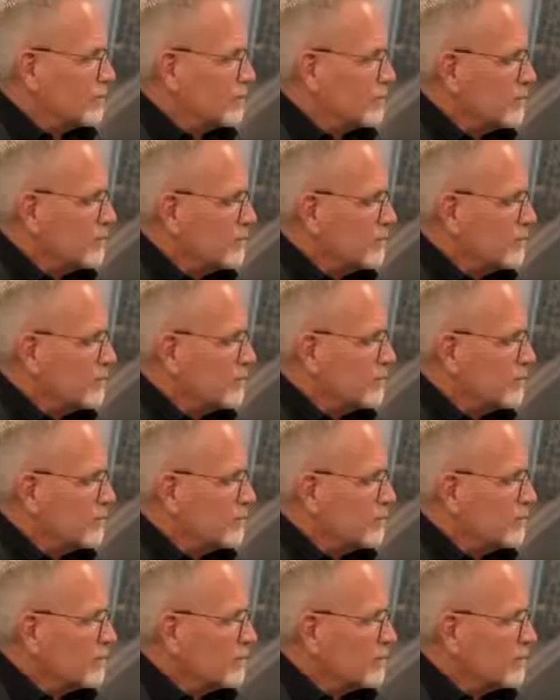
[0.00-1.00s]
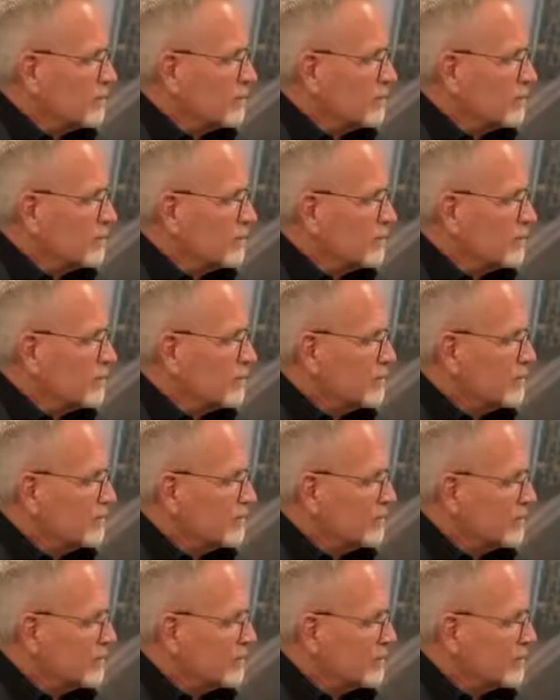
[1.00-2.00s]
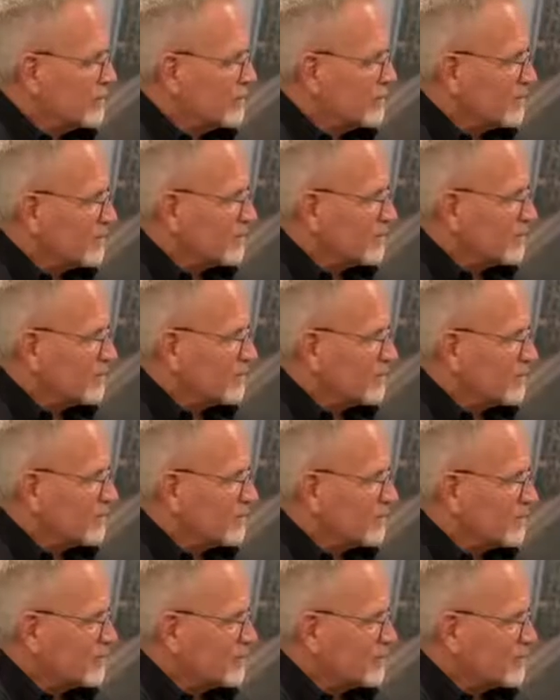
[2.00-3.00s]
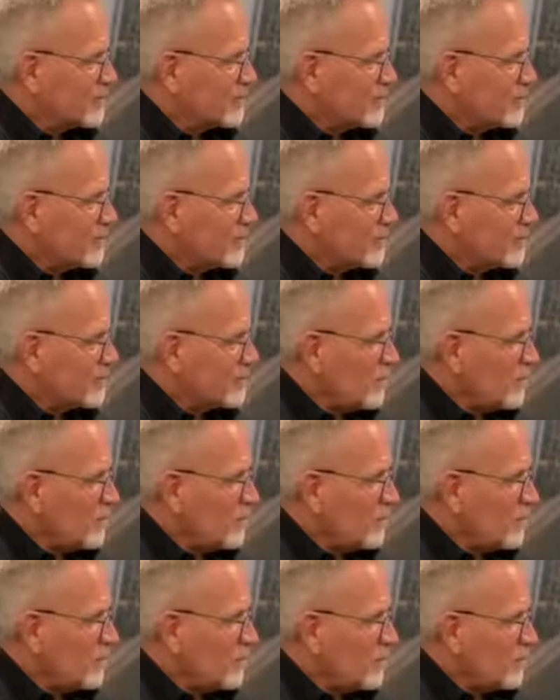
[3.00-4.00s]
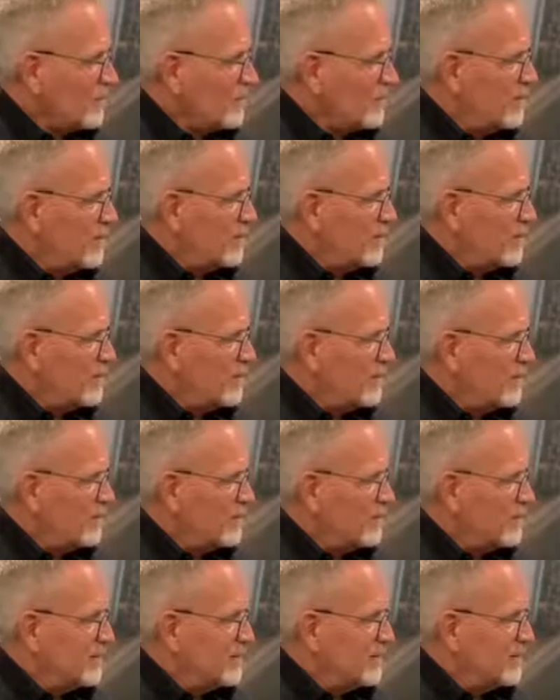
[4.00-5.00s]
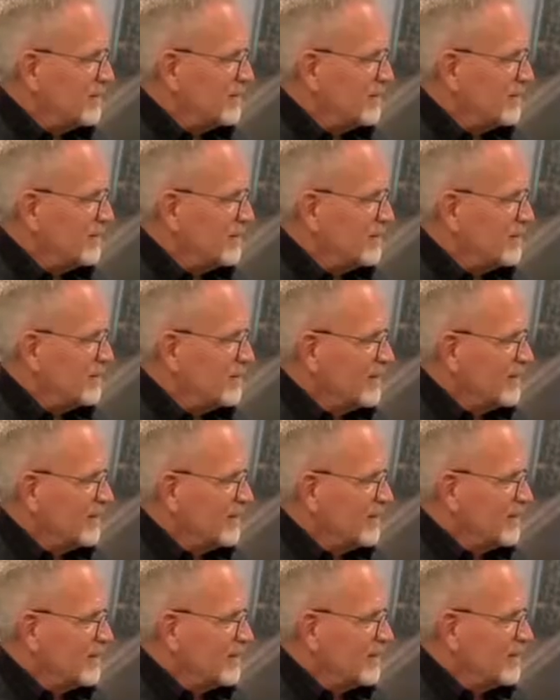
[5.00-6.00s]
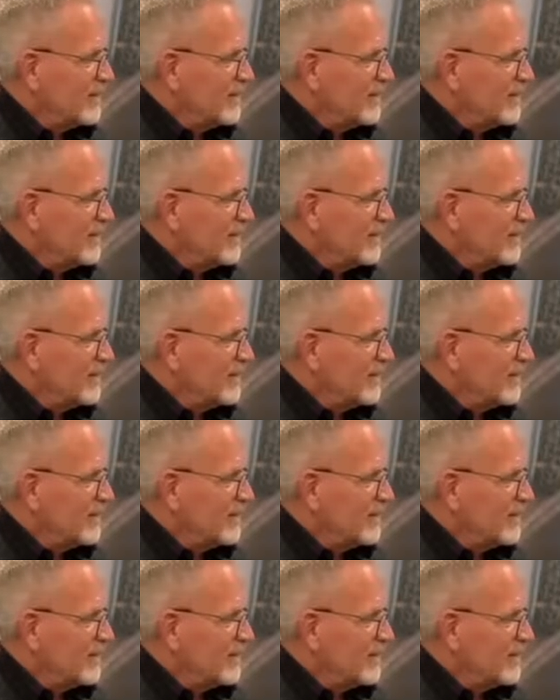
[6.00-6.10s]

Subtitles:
No words are spoken by the person on screen.